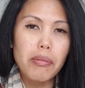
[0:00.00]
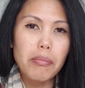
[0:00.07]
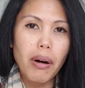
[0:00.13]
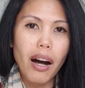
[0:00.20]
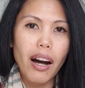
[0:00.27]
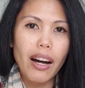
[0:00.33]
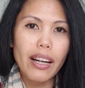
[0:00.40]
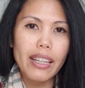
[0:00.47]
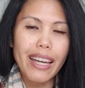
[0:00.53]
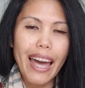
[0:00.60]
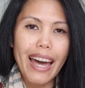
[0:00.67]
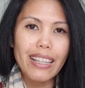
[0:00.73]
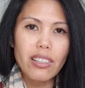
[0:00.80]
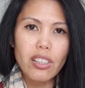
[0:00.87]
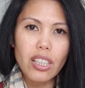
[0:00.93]
my
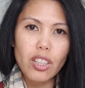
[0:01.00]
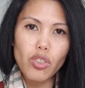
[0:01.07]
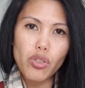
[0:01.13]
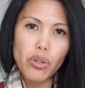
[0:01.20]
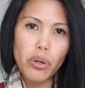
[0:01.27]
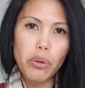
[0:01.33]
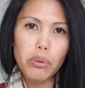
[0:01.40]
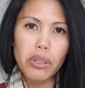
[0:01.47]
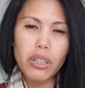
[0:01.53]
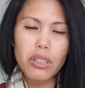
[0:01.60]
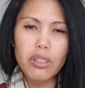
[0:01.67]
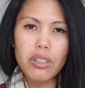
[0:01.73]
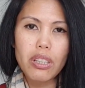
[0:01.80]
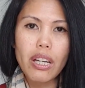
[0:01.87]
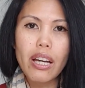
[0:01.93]
antique
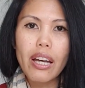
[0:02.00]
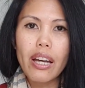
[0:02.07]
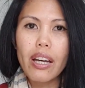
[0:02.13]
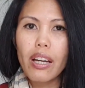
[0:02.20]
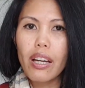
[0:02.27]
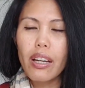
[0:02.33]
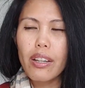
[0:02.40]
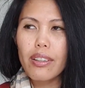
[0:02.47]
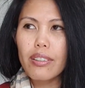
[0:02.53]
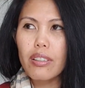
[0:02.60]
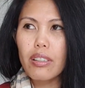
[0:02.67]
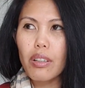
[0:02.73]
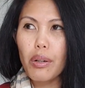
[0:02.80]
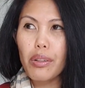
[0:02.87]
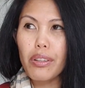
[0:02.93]
drawers,
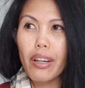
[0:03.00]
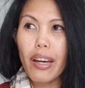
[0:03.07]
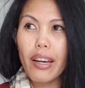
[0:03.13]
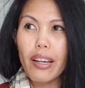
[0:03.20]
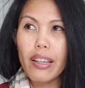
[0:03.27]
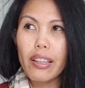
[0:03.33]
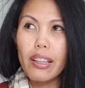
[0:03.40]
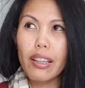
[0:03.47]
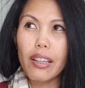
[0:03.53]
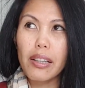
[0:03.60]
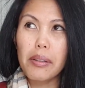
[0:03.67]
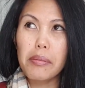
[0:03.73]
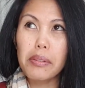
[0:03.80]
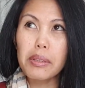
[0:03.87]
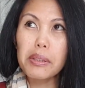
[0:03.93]
so they
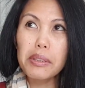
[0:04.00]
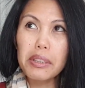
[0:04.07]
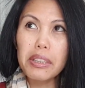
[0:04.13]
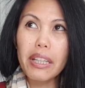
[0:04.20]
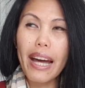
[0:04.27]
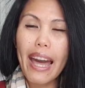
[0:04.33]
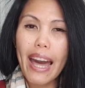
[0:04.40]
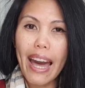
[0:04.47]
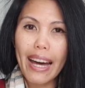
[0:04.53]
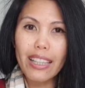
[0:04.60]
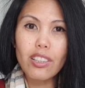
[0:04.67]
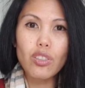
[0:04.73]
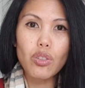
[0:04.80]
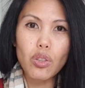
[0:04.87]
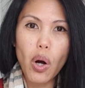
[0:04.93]
look as
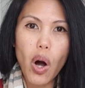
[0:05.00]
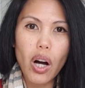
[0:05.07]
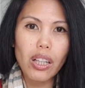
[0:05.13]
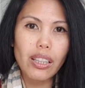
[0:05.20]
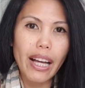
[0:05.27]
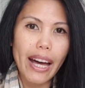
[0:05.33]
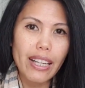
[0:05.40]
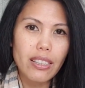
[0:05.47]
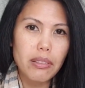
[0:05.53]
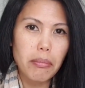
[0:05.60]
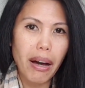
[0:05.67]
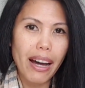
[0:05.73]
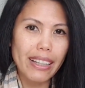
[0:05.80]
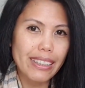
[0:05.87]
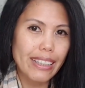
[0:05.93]
tall as
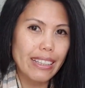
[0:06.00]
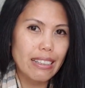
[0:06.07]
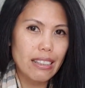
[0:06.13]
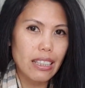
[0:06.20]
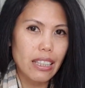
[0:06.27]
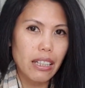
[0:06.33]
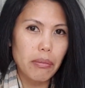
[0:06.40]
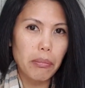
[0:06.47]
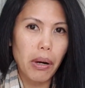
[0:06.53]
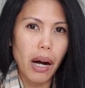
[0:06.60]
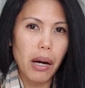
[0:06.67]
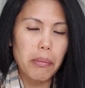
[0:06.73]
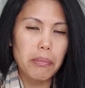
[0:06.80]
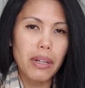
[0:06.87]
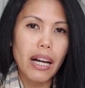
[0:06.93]
my Kentia
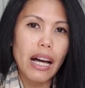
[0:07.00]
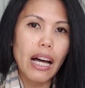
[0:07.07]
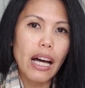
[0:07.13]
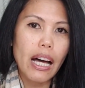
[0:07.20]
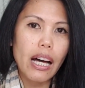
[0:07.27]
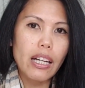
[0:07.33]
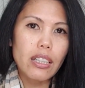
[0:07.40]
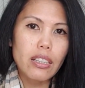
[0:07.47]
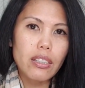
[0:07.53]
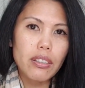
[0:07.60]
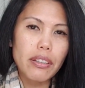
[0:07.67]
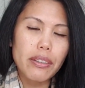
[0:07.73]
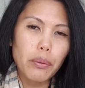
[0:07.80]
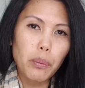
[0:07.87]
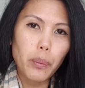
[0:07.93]
palm. So
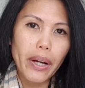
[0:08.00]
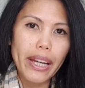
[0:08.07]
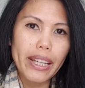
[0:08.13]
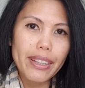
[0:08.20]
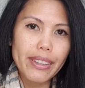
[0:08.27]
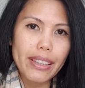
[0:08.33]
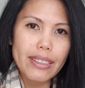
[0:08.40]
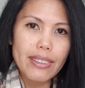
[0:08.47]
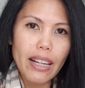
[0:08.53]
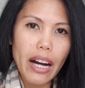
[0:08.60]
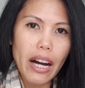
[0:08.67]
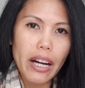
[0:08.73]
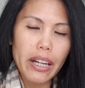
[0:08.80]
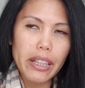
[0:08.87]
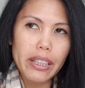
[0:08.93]
the way that
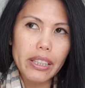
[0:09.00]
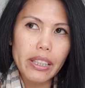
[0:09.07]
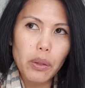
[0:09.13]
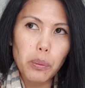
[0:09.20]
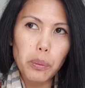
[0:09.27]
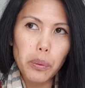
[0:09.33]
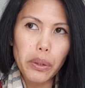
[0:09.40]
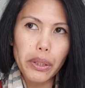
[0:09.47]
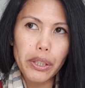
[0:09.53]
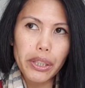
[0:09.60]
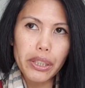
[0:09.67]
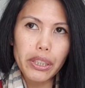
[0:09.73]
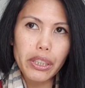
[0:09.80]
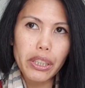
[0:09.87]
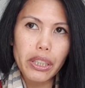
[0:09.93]
I
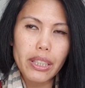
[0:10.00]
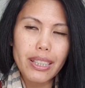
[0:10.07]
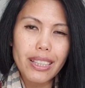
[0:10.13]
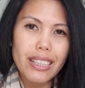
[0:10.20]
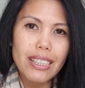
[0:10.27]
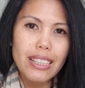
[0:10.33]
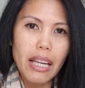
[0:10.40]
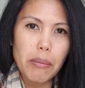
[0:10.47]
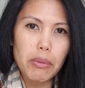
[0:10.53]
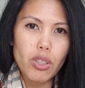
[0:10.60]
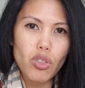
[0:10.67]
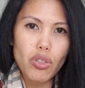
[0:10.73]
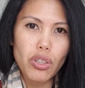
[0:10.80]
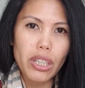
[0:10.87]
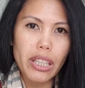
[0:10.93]
work
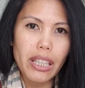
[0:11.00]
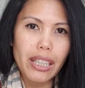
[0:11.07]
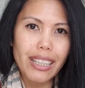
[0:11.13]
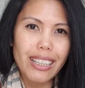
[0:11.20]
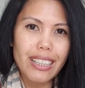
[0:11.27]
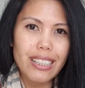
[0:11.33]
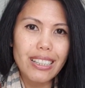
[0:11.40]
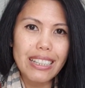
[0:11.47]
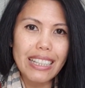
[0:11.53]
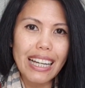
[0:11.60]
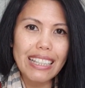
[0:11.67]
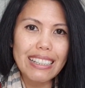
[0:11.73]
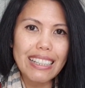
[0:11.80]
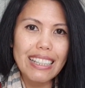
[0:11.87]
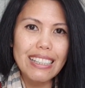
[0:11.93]
symmetry is
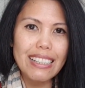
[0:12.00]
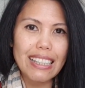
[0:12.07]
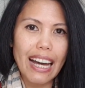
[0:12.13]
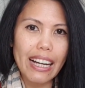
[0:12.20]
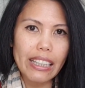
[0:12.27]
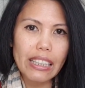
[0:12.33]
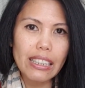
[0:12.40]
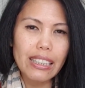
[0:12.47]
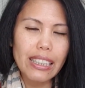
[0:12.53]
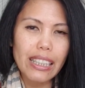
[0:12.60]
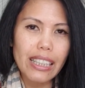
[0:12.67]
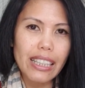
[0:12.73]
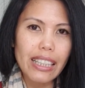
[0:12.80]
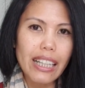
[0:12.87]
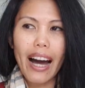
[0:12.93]
not
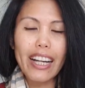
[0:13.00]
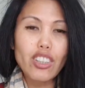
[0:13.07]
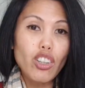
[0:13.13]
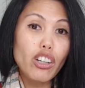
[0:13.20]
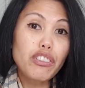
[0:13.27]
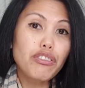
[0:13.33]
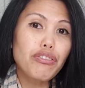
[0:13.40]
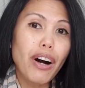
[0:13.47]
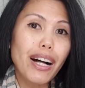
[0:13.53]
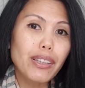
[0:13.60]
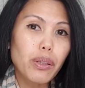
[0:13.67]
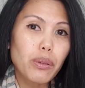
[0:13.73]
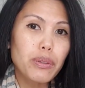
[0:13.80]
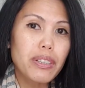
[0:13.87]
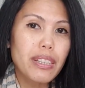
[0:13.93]
exactly, I don't
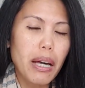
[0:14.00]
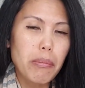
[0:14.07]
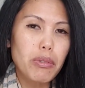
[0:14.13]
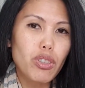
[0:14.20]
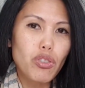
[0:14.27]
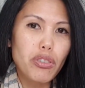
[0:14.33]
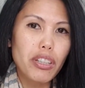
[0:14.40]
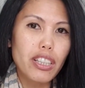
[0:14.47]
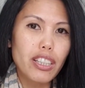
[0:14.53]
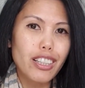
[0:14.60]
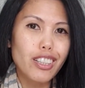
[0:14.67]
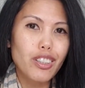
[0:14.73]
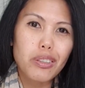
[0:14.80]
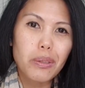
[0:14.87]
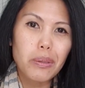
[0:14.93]
follow symmetry
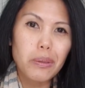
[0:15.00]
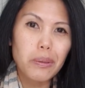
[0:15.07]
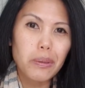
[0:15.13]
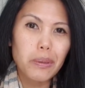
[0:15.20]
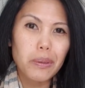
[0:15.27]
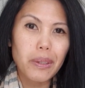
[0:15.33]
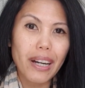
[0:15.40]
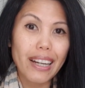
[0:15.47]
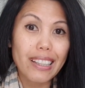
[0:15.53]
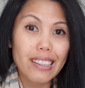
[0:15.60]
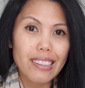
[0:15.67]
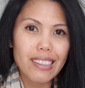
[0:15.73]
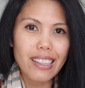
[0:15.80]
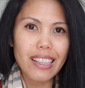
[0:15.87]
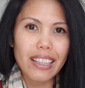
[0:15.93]
to a
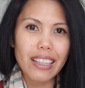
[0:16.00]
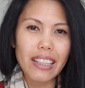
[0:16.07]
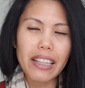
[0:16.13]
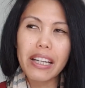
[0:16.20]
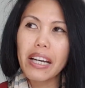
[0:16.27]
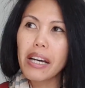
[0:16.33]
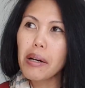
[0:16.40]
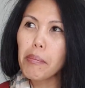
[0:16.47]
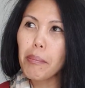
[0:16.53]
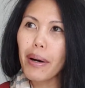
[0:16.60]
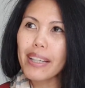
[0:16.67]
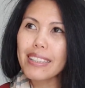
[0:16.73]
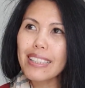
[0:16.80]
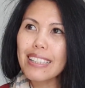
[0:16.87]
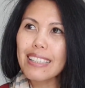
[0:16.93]
T,
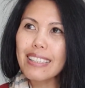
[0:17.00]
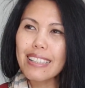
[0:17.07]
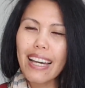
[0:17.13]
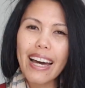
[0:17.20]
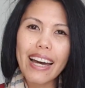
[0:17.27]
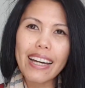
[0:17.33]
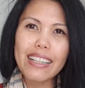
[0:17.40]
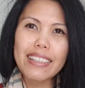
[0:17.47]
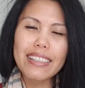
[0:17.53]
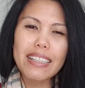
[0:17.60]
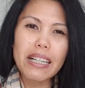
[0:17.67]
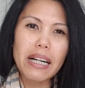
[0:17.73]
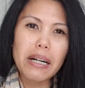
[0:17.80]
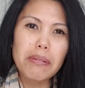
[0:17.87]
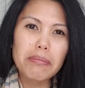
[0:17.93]
but instead,
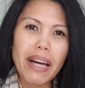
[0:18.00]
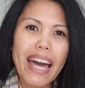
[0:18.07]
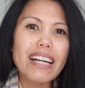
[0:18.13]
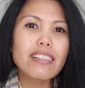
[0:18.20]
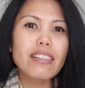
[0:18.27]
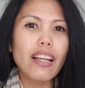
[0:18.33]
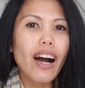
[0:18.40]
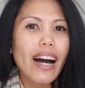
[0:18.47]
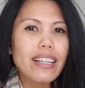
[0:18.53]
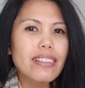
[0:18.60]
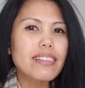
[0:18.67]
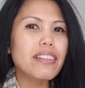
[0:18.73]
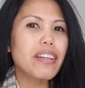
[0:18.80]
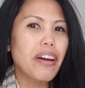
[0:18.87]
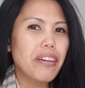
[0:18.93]
as long as
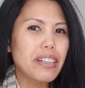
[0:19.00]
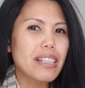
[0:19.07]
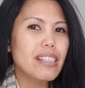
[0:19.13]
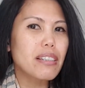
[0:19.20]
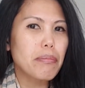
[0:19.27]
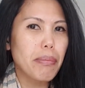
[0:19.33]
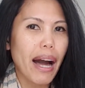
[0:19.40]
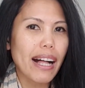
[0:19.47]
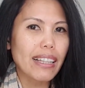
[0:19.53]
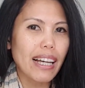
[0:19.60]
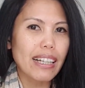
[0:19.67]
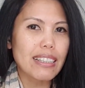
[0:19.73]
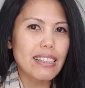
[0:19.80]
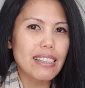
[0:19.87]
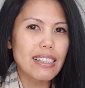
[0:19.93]
there is a
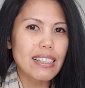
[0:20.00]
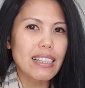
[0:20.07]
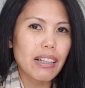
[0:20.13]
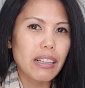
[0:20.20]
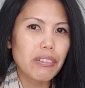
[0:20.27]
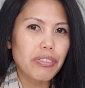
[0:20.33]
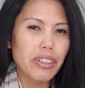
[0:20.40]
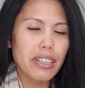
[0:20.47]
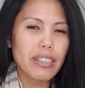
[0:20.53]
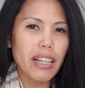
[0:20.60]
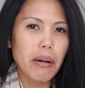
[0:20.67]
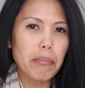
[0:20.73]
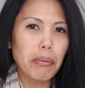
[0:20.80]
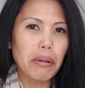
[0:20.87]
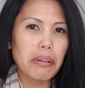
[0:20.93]
balance. For
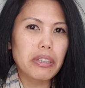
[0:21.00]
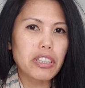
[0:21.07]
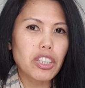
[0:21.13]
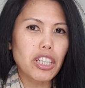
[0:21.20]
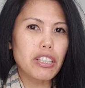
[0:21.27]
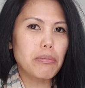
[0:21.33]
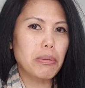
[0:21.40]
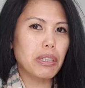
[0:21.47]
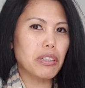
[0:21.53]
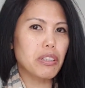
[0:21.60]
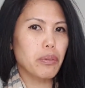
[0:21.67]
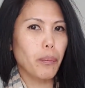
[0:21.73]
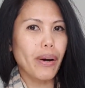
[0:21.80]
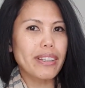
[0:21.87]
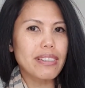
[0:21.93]
example, just because
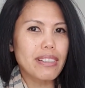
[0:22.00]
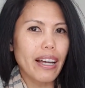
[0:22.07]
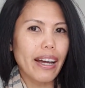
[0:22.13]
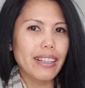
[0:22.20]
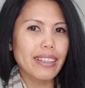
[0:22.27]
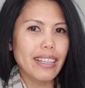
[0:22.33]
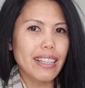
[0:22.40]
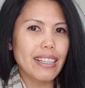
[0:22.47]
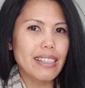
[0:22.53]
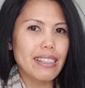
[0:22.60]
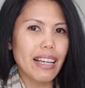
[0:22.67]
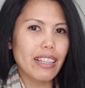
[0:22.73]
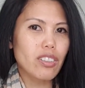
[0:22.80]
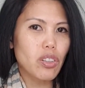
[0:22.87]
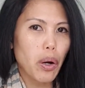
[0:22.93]
one side is
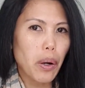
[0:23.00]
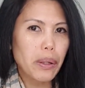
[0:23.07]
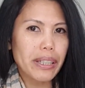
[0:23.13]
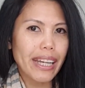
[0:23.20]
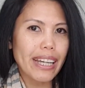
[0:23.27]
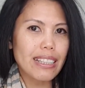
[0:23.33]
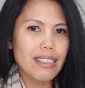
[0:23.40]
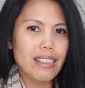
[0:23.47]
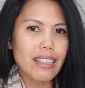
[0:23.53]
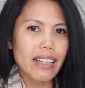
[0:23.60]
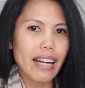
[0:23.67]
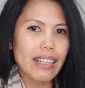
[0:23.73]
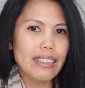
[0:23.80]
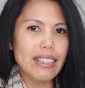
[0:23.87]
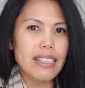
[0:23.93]
a tall
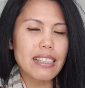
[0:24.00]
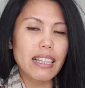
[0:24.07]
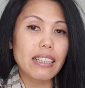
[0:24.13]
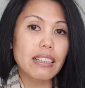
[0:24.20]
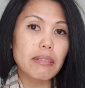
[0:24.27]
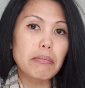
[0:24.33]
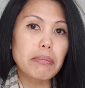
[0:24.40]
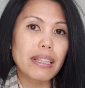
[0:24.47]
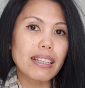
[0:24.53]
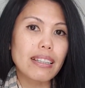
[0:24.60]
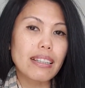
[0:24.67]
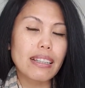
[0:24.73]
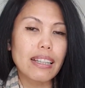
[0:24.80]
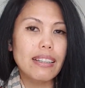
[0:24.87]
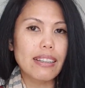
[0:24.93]
Kentia does not mean
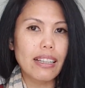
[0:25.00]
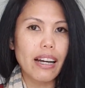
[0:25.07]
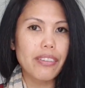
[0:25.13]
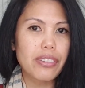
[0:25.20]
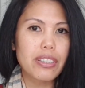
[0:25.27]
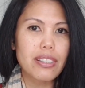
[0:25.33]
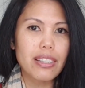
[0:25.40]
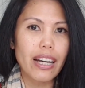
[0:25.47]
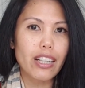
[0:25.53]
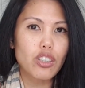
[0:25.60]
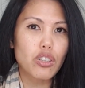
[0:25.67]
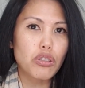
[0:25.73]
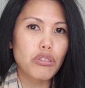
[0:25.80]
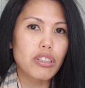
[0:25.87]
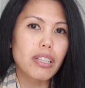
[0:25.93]
that the other side
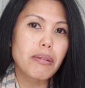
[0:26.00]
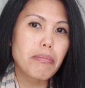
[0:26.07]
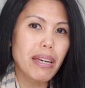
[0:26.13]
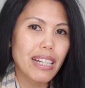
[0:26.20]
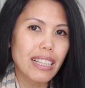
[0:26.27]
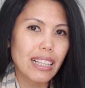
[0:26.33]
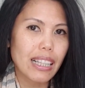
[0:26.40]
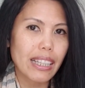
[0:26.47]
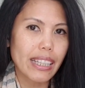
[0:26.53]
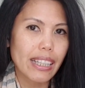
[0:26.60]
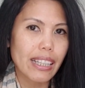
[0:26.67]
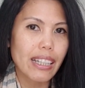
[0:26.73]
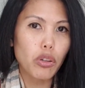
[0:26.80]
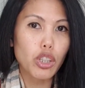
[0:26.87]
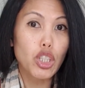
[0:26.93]
should immediately
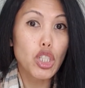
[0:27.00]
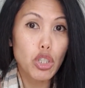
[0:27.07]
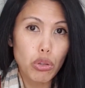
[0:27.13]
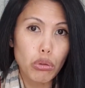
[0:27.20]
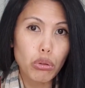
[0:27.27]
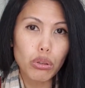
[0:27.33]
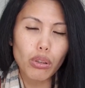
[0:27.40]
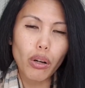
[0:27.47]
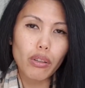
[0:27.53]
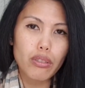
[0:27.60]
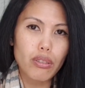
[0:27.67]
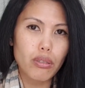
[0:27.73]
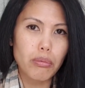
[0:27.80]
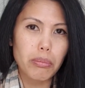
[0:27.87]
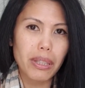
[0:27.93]
or should
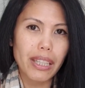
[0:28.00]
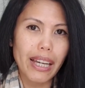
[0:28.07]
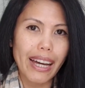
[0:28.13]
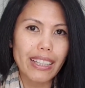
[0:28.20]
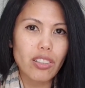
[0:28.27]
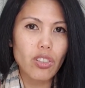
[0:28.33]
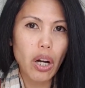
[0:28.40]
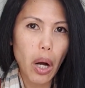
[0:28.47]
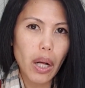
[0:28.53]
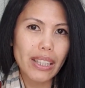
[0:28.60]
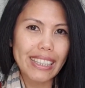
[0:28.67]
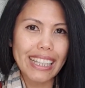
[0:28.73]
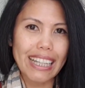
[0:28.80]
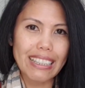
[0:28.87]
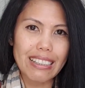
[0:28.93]
also be a tall
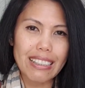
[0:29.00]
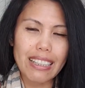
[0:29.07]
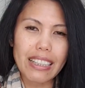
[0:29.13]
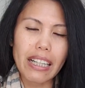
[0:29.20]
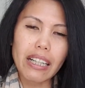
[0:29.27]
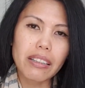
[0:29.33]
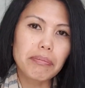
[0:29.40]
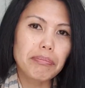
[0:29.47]
Kentia.